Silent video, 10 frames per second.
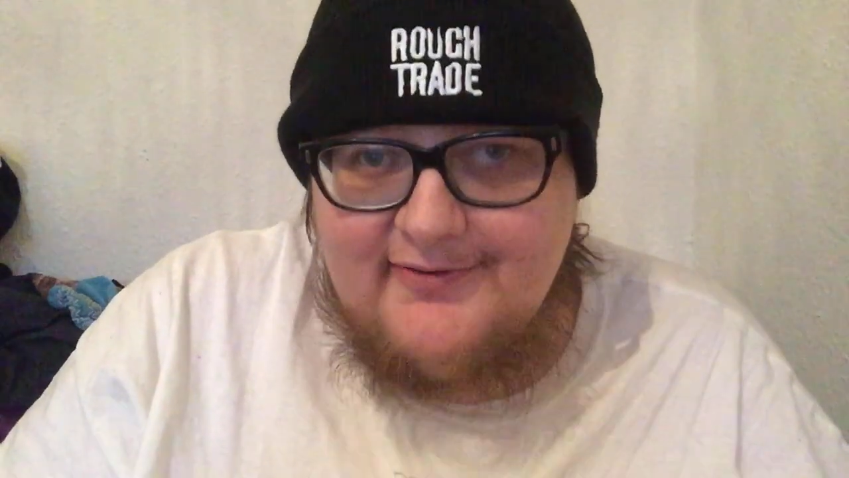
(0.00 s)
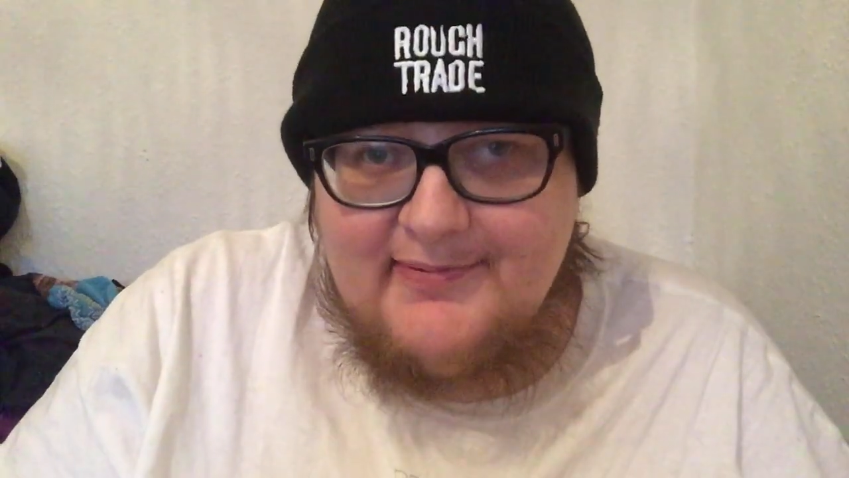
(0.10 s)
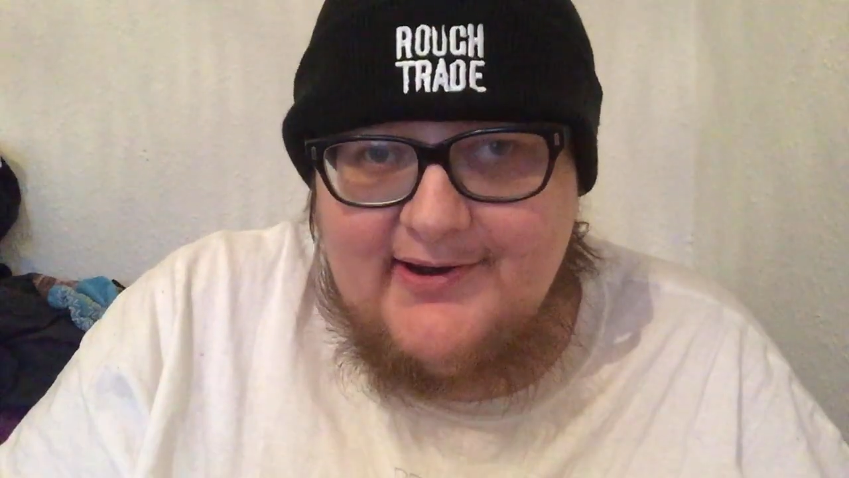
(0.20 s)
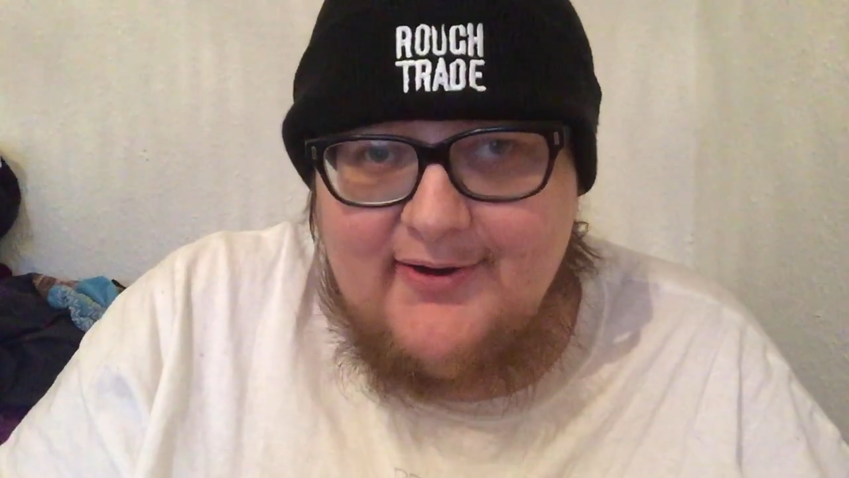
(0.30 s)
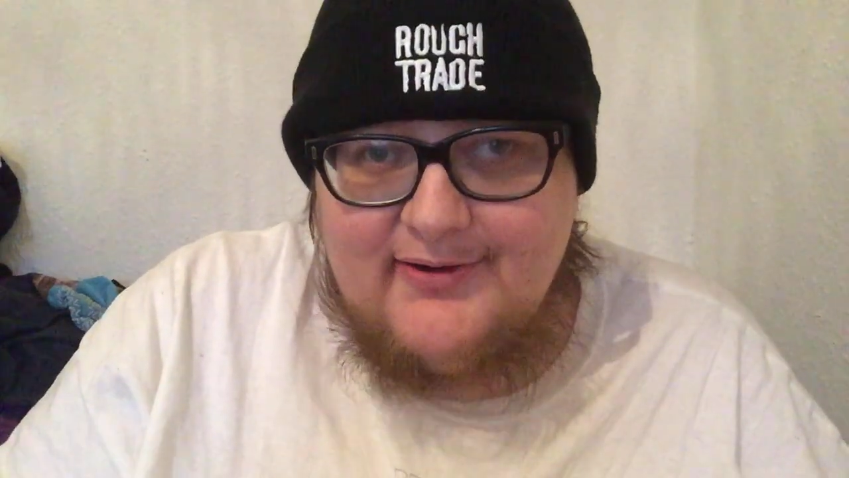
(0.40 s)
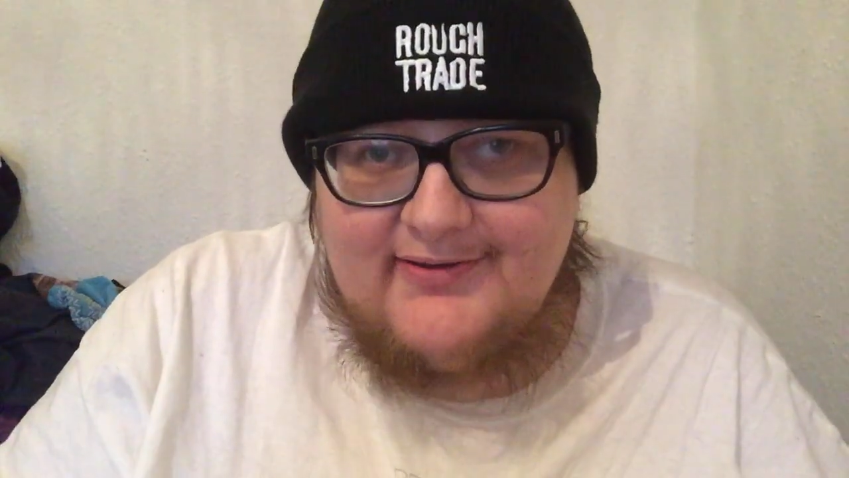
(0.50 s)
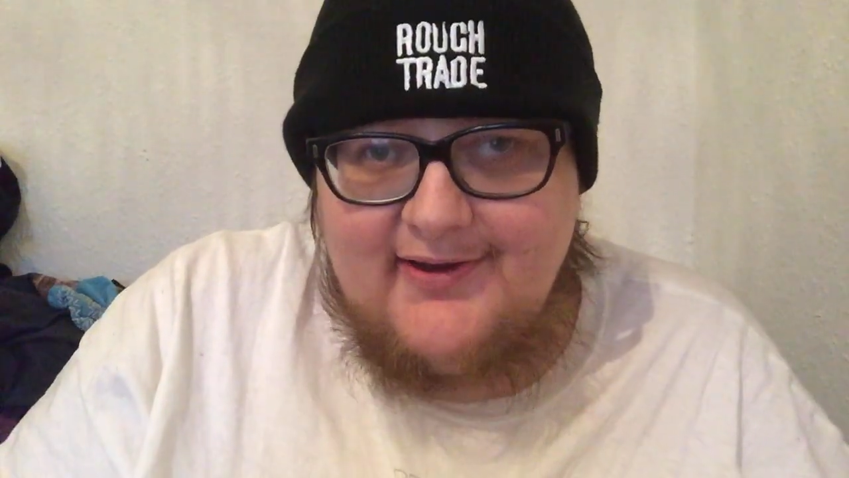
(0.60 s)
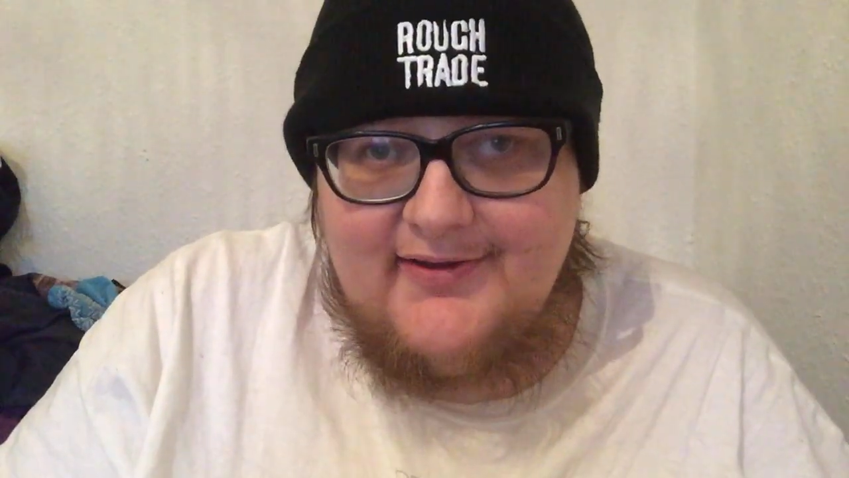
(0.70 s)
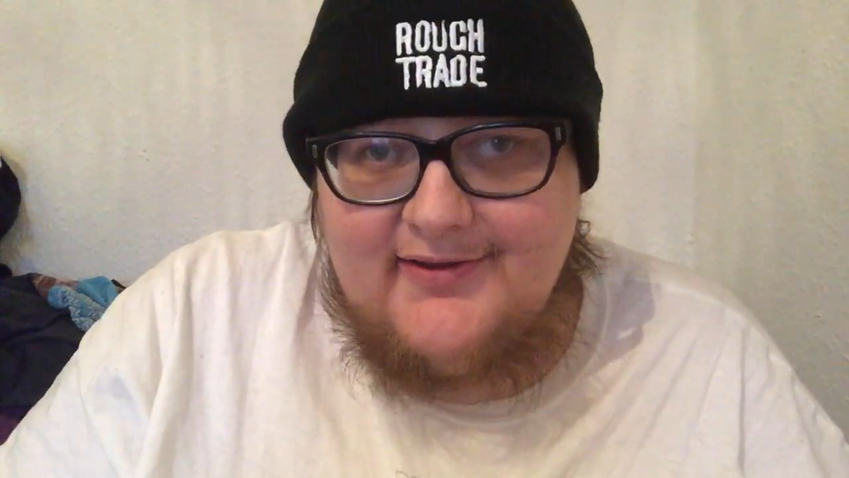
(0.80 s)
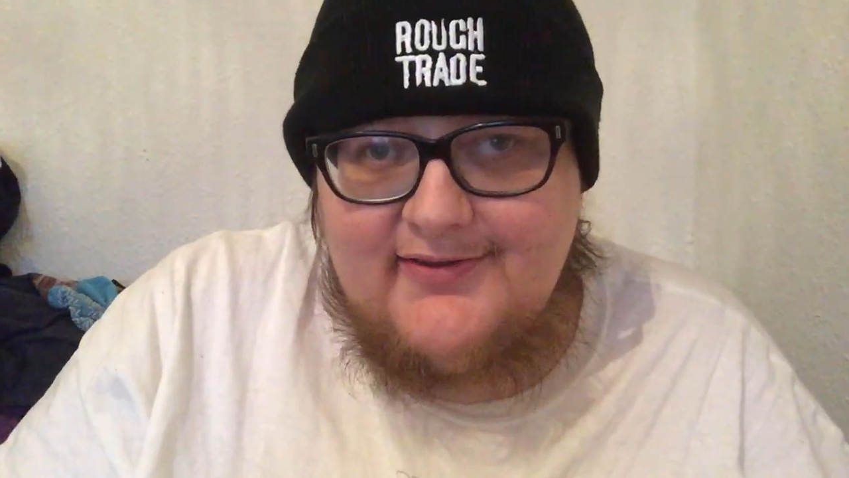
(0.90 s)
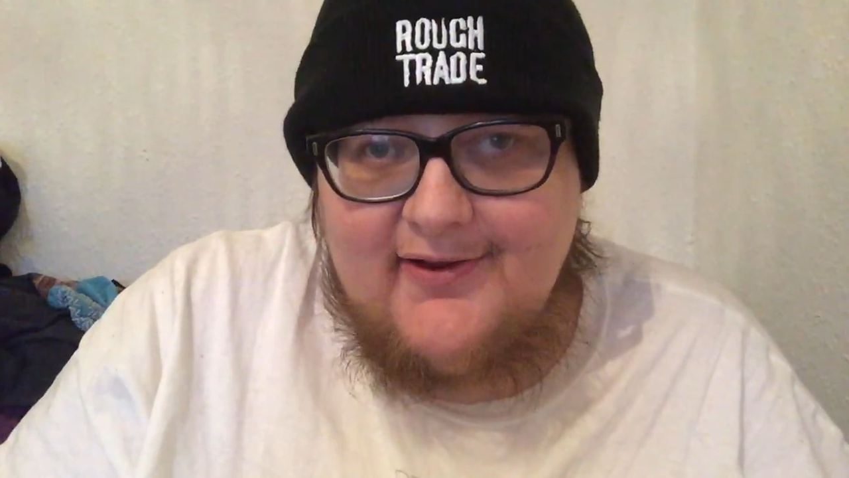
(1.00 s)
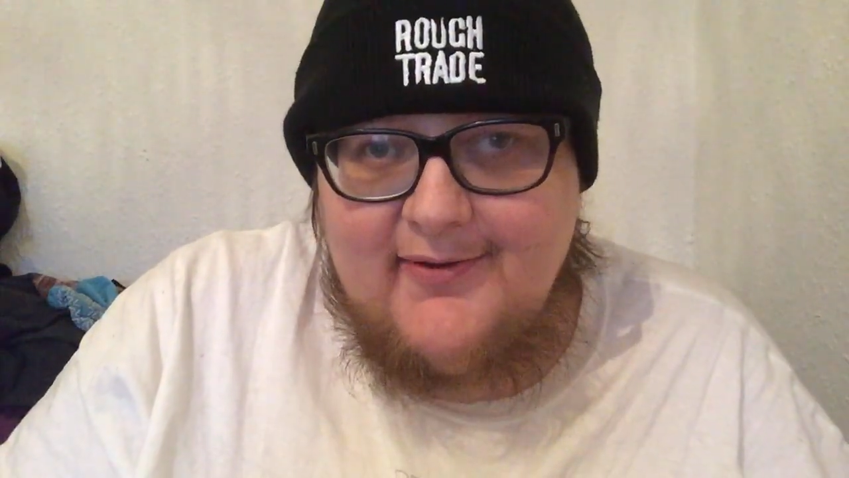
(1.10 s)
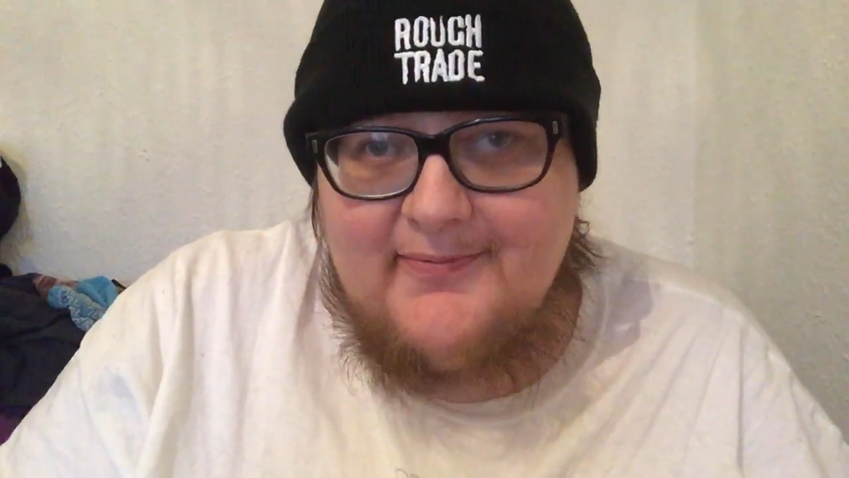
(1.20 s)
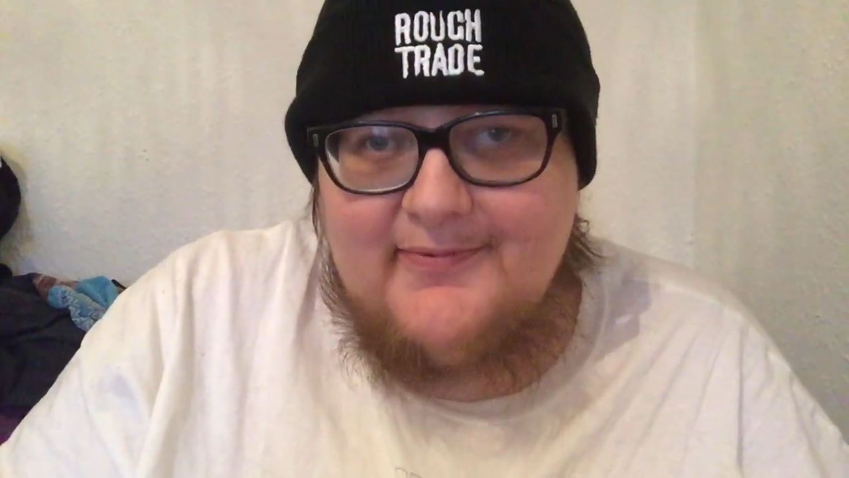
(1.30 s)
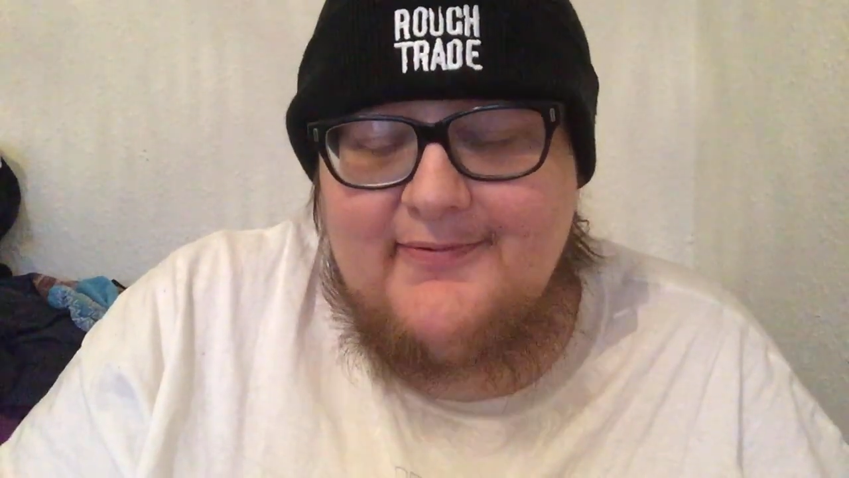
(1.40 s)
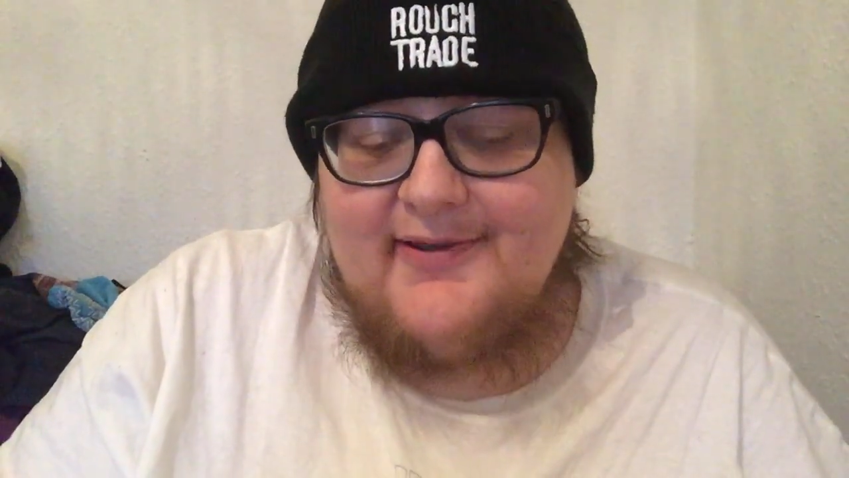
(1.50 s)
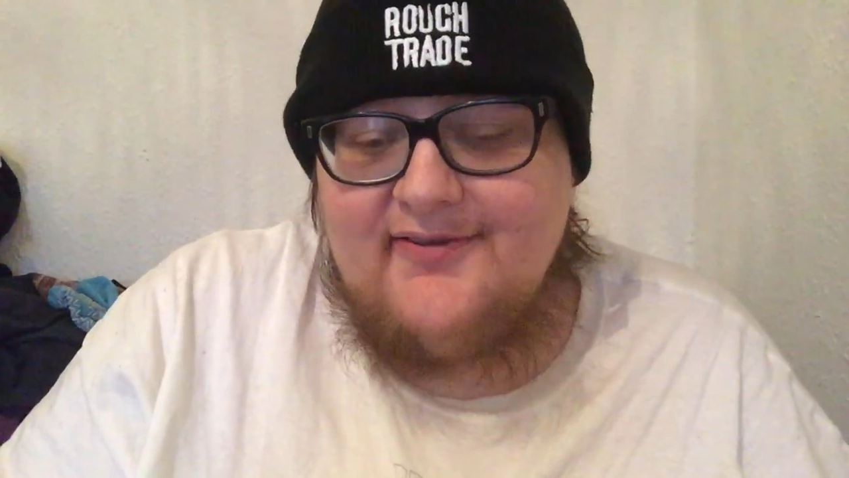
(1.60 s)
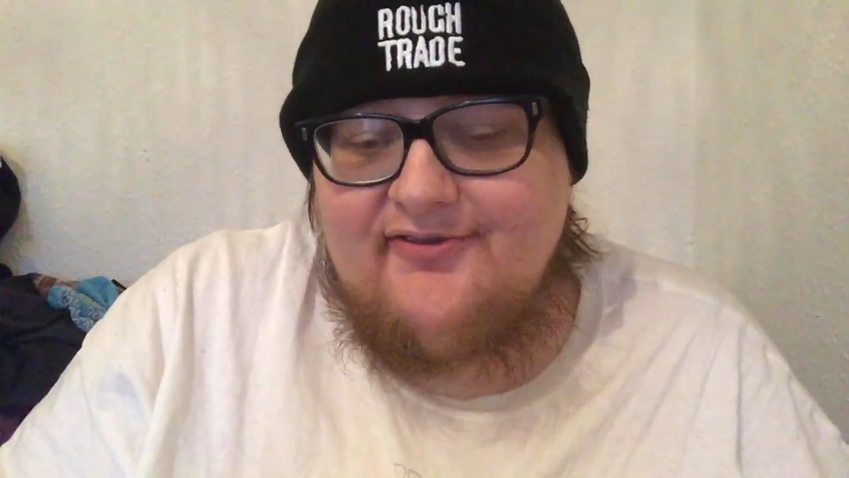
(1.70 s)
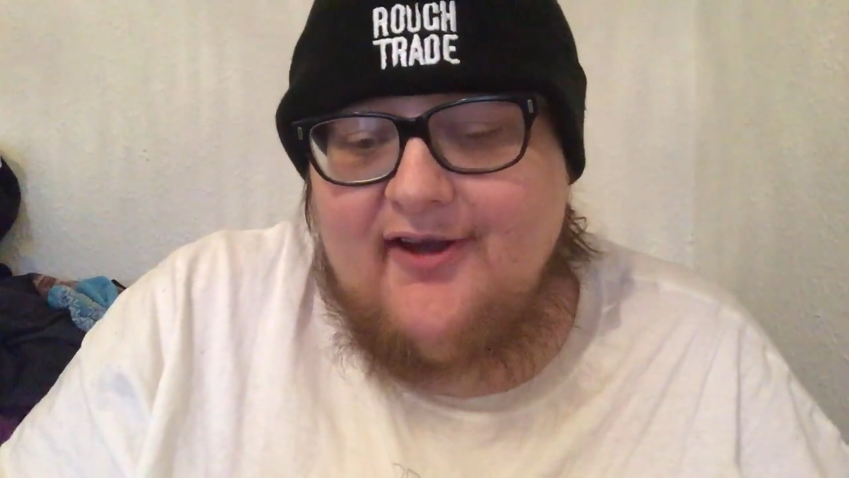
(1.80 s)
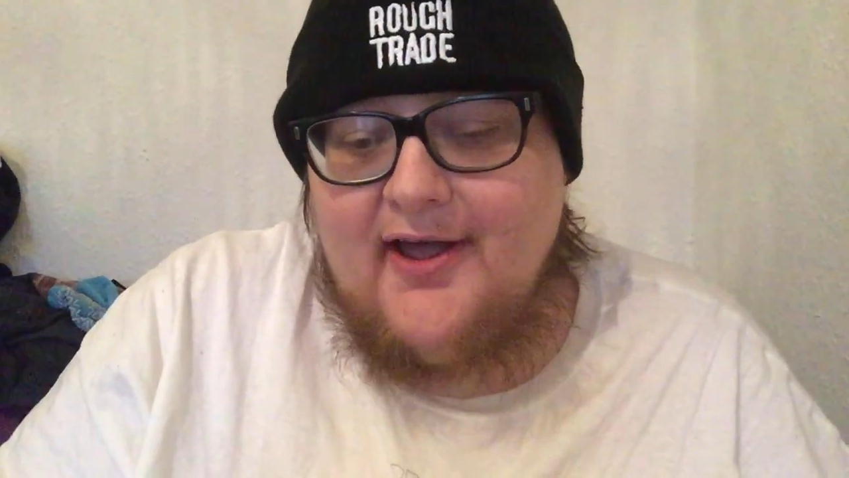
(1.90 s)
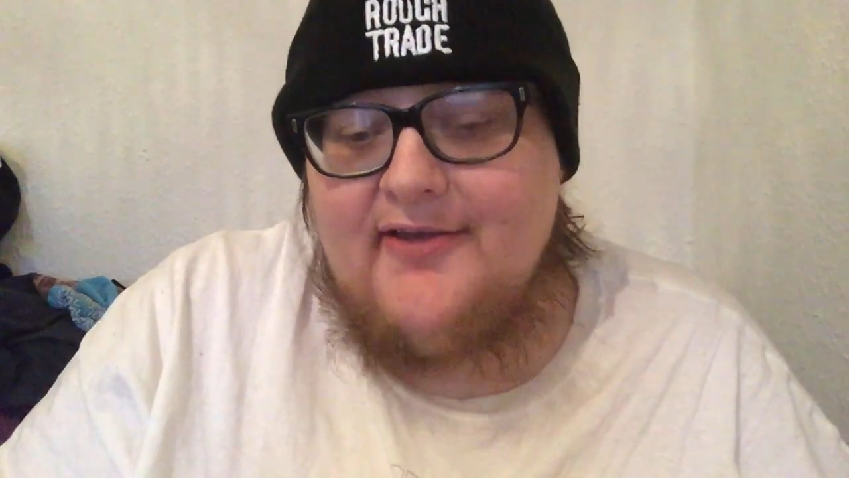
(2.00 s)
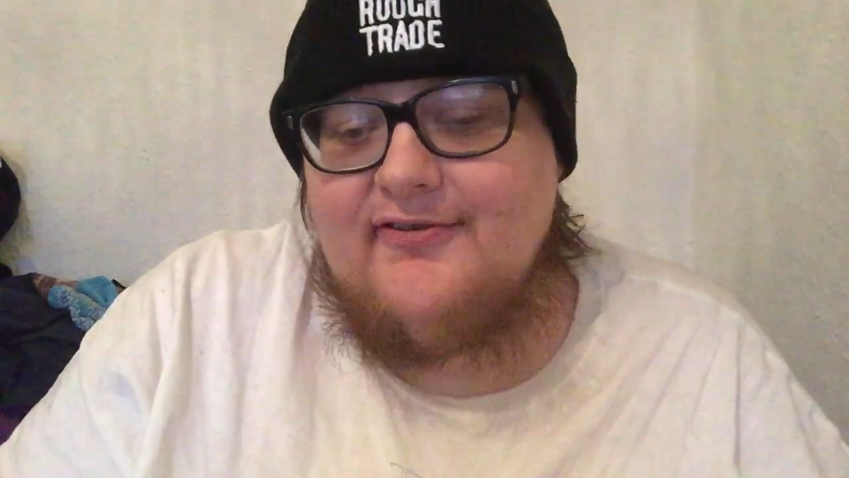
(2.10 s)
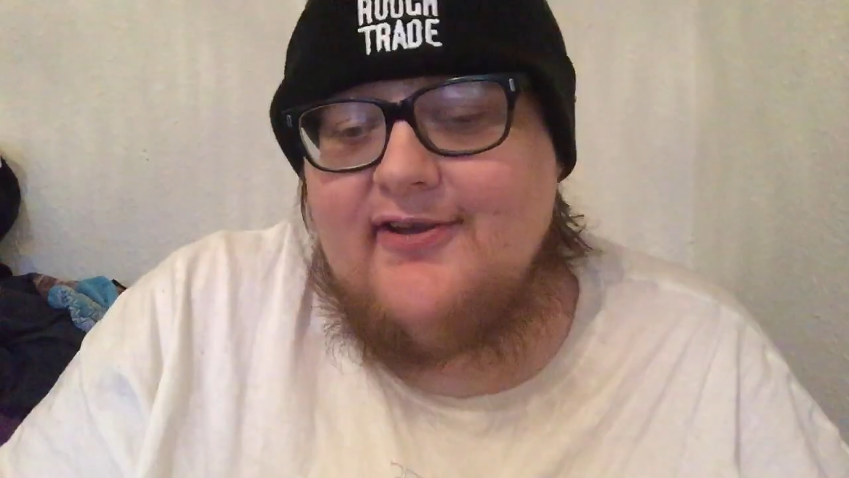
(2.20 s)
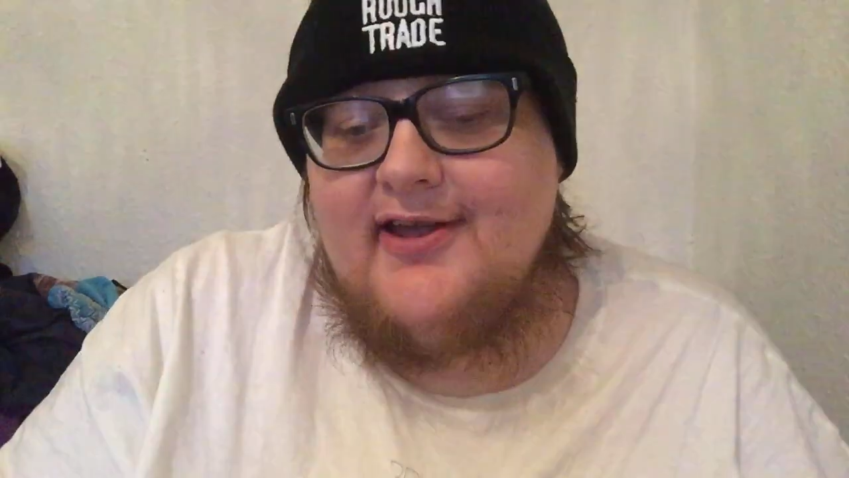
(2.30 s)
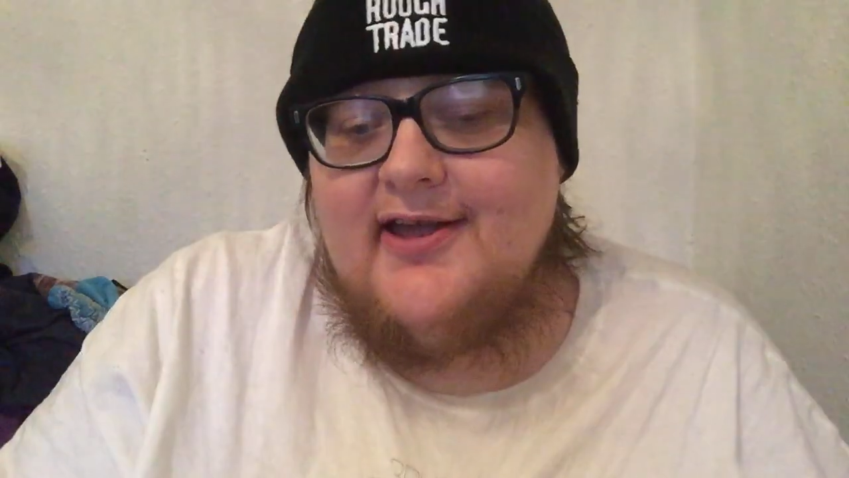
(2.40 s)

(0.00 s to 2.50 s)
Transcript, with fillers: you've been knocked out of the top uh, five.